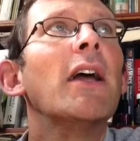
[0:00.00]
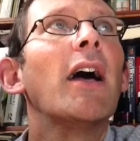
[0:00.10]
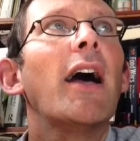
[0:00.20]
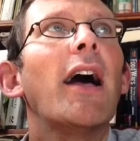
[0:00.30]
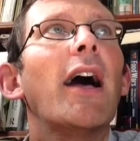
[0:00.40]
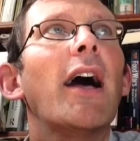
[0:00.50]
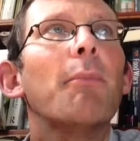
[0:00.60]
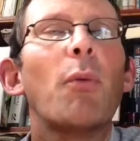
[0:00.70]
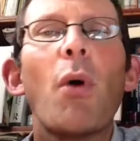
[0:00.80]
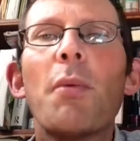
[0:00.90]
But
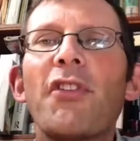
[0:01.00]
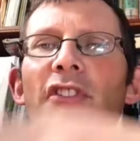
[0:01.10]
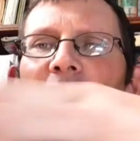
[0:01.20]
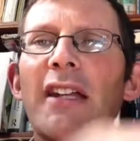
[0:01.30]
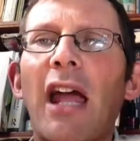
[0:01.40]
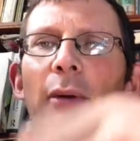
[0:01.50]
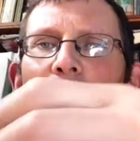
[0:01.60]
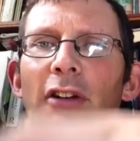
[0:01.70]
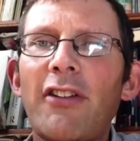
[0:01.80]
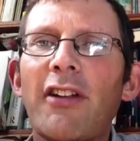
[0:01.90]
what we're seeing now
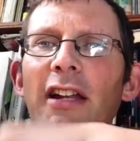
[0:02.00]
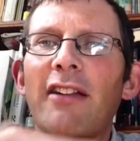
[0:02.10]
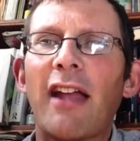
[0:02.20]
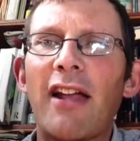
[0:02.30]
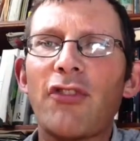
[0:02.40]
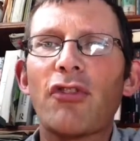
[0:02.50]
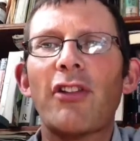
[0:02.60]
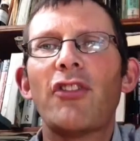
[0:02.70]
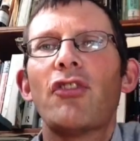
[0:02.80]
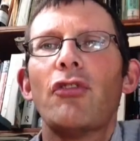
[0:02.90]
increasingly is, as
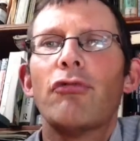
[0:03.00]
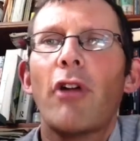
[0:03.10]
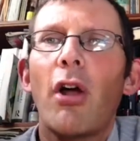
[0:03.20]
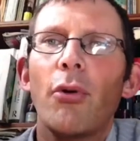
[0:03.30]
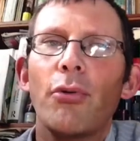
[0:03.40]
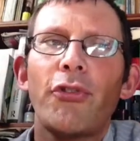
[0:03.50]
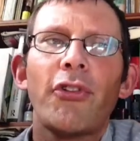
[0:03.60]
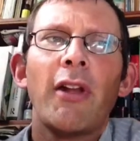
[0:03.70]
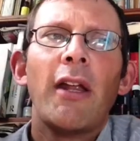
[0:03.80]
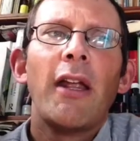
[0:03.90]
transition grows,
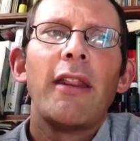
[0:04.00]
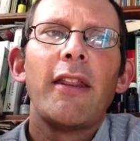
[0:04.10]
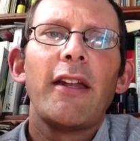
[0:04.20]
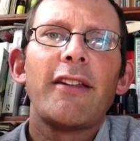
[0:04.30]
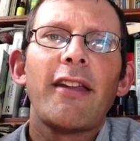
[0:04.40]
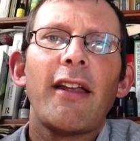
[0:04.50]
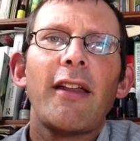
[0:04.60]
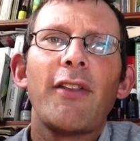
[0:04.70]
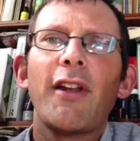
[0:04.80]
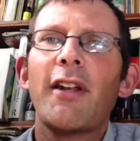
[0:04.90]
that
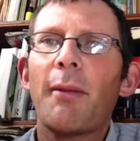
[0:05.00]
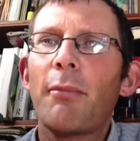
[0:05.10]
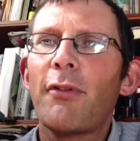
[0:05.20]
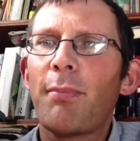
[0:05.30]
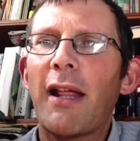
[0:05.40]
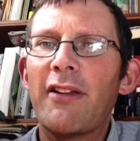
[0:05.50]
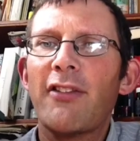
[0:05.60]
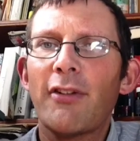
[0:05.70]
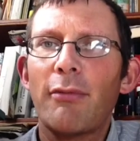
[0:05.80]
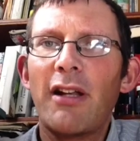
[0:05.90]
a number of
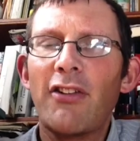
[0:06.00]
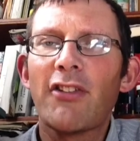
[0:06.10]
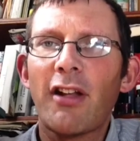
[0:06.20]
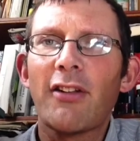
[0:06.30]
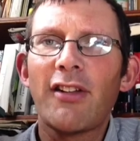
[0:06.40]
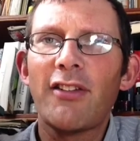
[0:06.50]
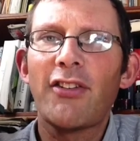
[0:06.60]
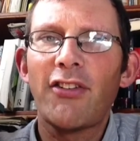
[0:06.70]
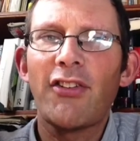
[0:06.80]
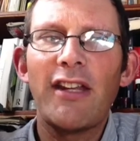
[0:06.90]
places are really starting to
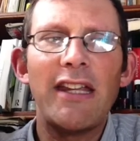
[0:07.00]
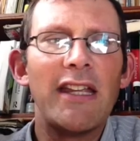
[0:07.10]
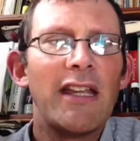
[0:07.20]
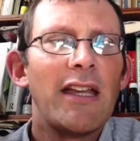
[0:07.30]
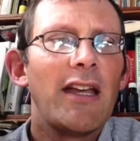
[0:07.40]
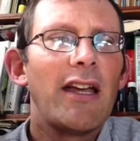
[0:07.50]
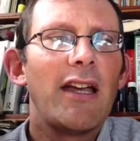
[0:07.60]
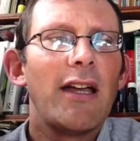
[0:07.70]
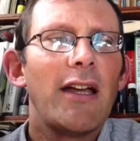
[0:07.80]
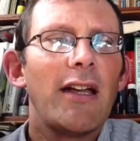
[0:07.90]
see
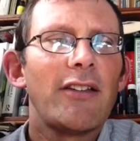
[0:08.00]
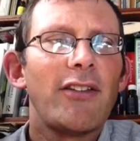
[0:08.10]
their